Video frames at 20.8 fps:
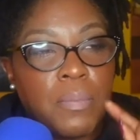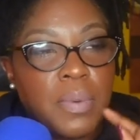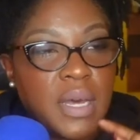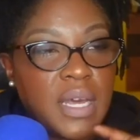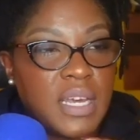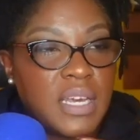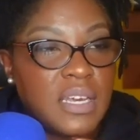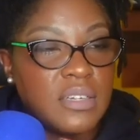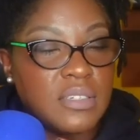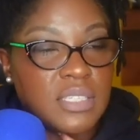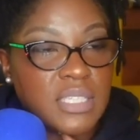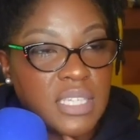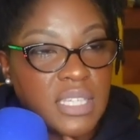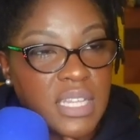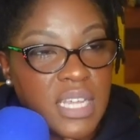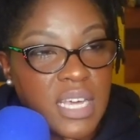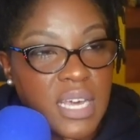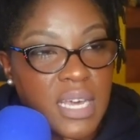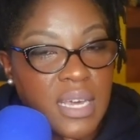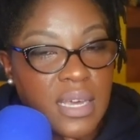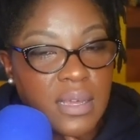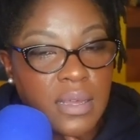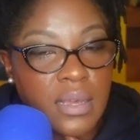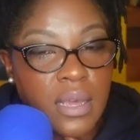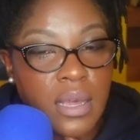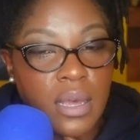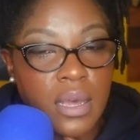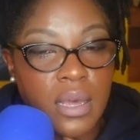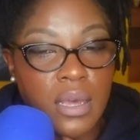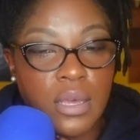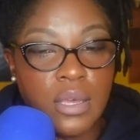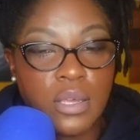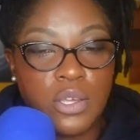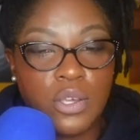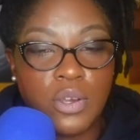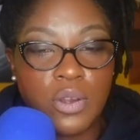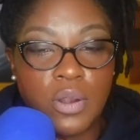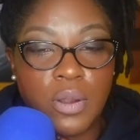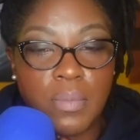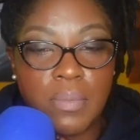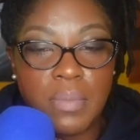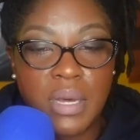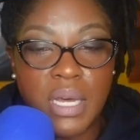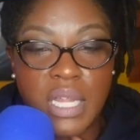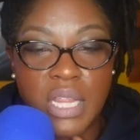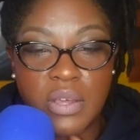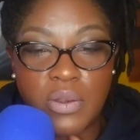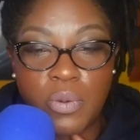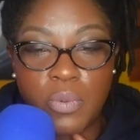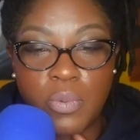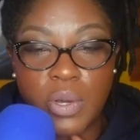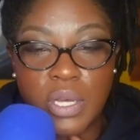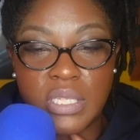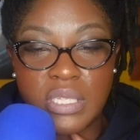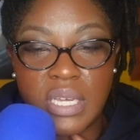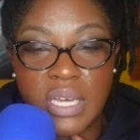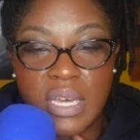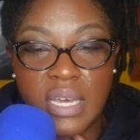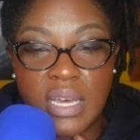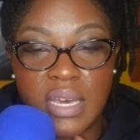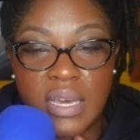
But here's the thing your mother wasn't